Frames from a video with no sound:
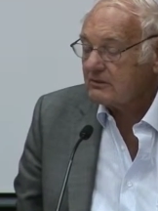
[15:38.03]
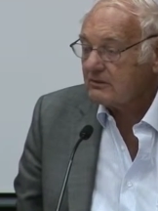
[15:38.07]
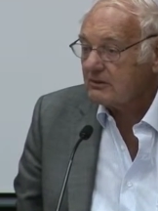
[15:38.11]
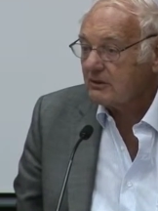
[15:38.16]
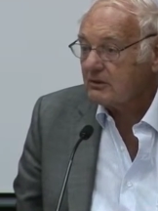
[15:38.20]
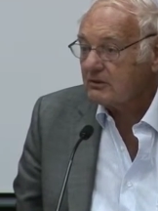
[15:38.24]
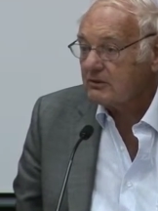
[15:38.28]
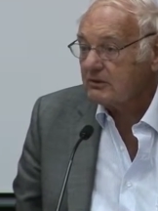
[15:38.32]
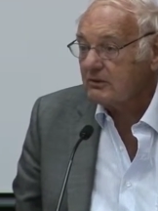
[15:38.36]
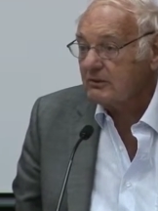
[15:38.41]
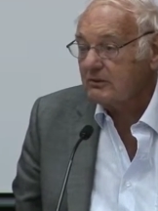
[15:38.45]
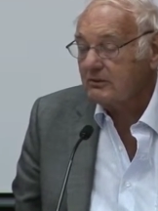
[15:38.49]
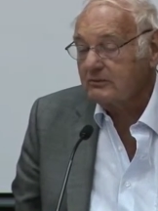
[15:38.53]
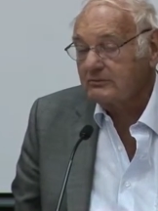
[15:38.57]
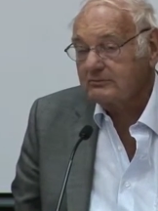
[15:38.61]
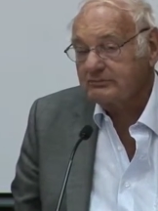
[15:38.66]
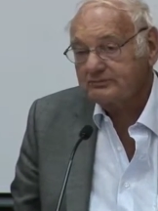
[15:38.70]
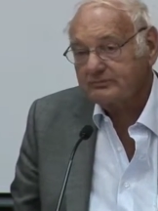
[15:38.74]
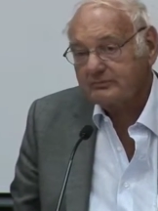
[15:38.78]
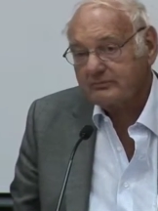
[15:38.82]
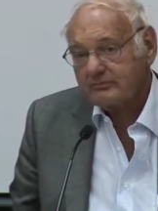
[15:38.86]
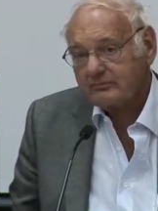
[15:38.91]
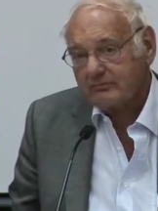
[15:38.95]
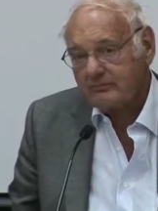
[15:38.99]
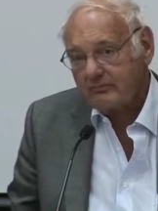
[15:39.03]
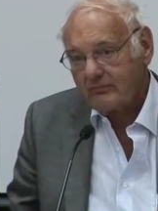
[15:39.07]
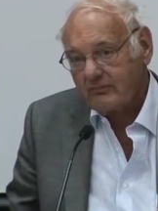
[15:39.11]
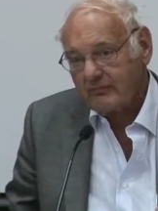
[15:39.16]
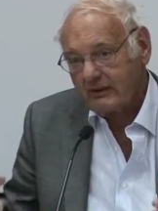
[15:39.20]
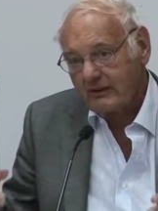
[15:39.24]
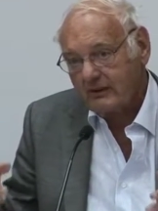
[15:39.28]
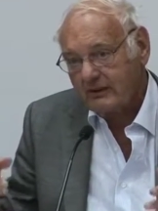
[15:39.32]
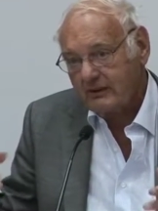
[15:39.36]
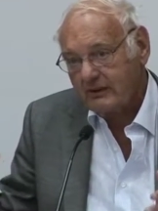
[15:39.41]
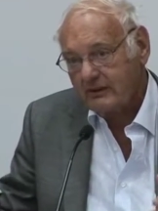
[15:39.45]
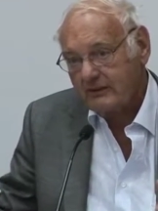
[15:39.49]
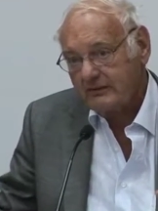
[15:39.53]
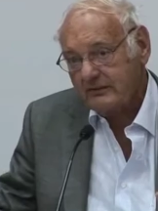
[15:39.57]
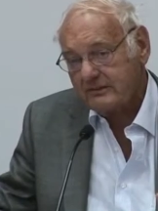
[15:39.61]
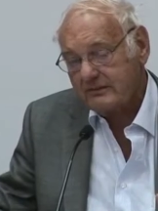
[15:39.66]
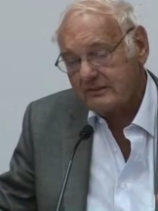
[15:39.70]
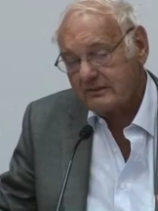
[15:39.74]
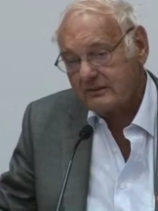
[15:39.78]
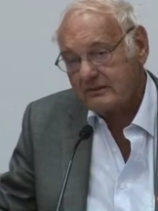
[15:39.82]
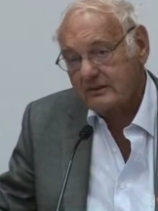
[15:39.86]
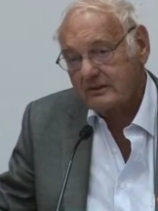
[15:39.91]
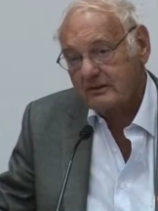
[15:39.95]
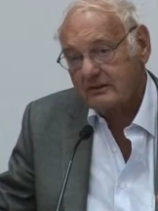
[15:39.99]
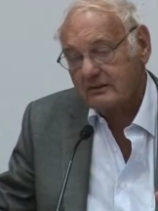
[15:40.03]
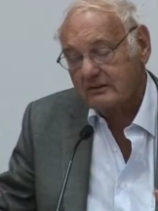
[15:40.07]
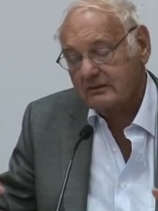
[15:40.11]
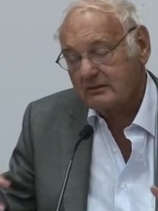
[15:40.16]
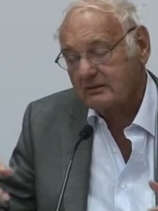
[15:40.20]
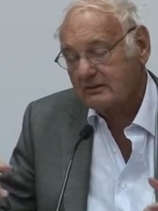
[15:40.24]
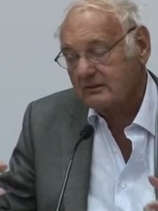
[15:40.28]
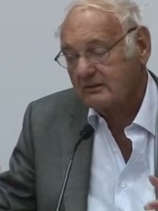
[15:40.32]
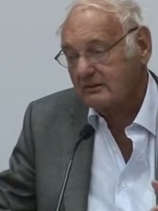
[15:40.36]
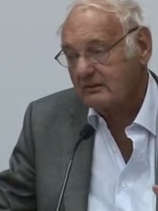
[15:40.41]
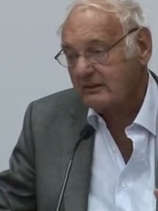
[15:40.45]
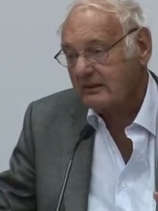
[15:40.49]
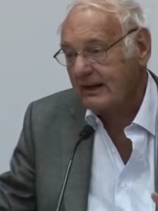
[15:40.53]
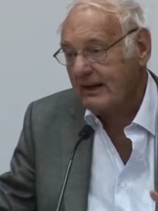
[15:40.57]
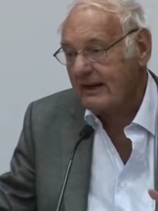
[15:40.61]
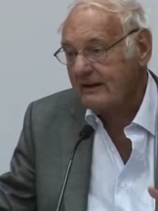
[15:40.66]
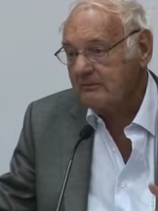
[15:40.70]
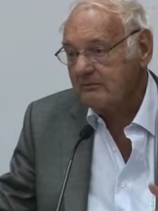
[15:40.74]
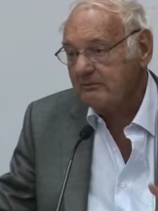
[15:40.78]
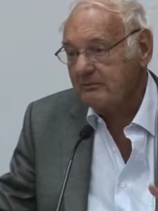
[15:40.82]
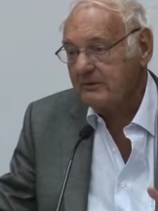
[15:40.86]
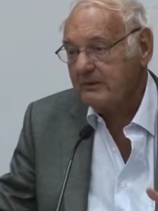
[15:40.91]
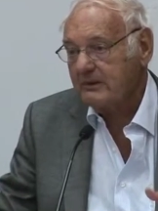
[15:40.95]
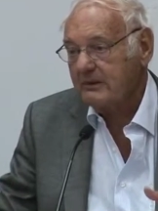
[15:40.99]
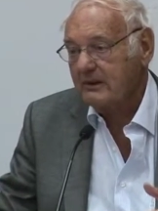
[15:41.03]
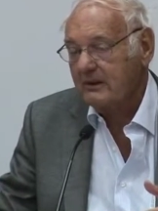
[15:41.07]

socialist uh, camp,